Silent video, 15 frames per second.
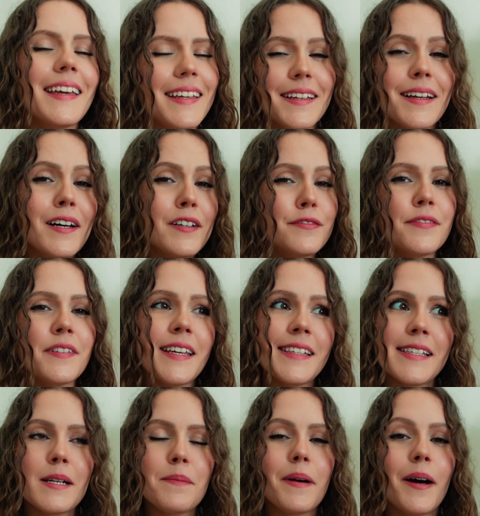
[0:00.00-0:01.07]
Enough
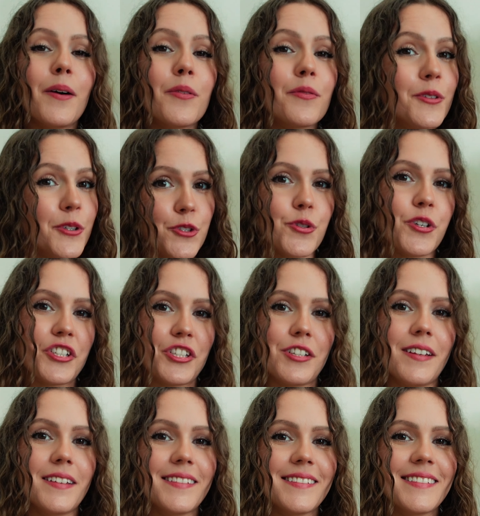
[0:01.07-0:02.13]
isn't about
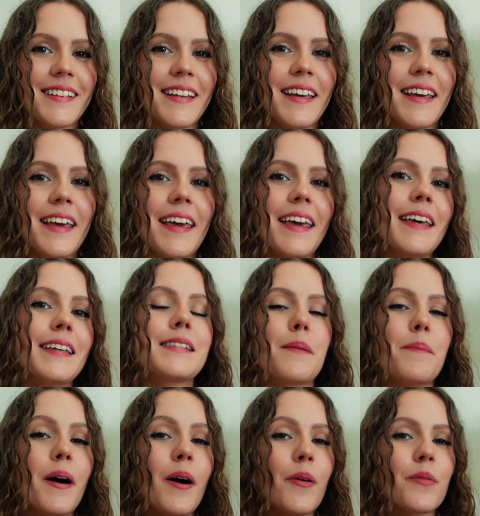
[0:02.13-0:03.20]
restriction. It's
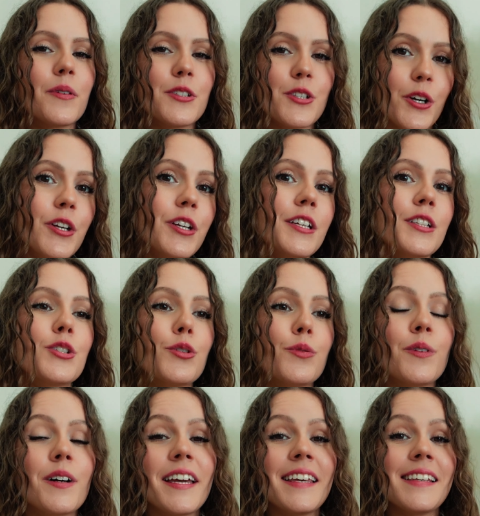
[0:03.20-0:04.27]
about returning
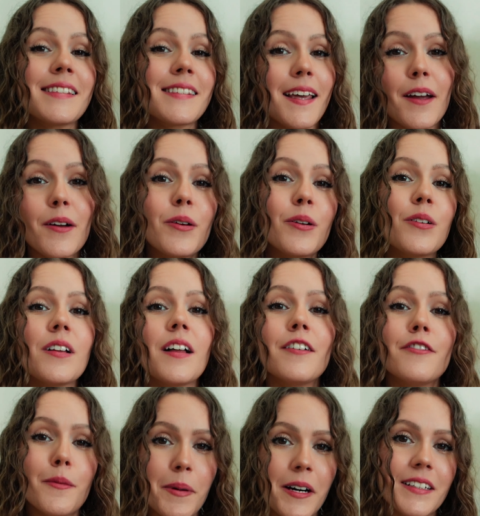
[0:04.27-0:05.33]
to a cycle
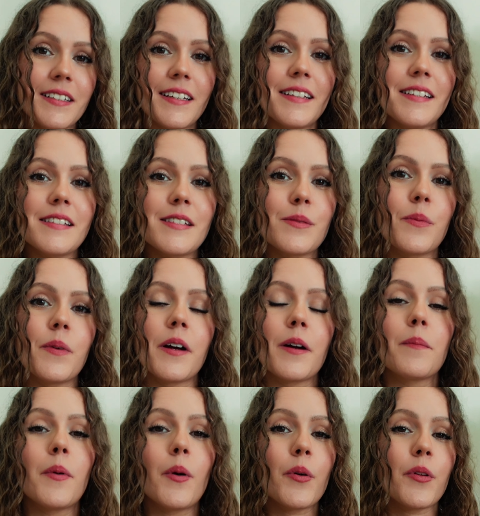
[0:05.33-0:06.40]
of abundance where
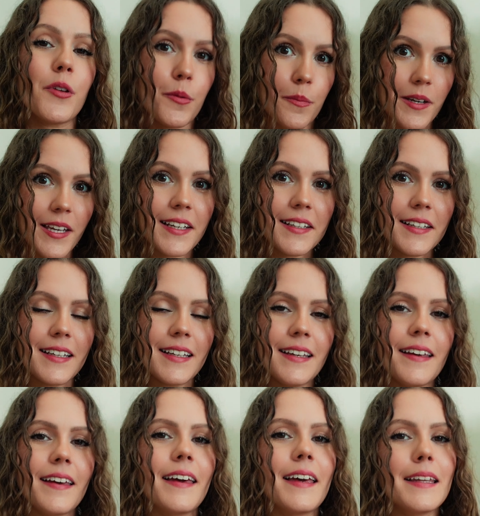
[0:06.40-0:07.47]
both
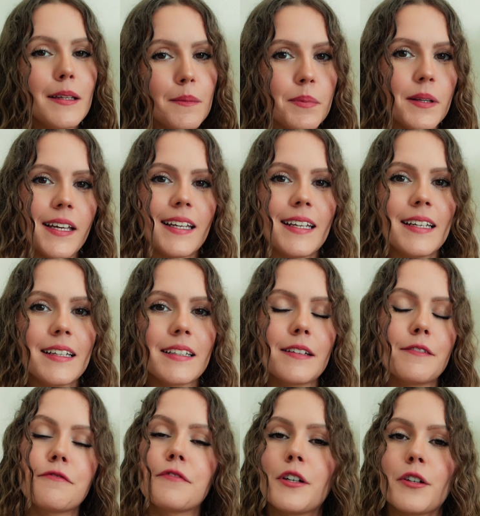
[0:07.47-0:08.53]
humanity and the planet
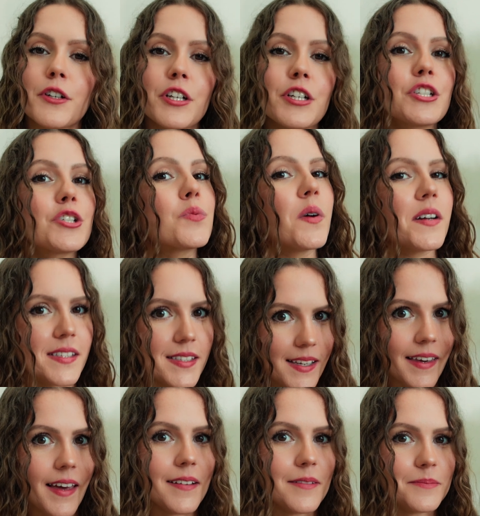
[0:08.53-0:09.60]
can flourish once
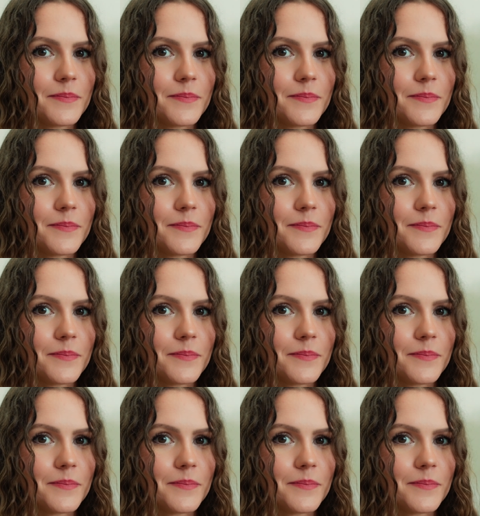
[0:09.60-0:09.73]
again.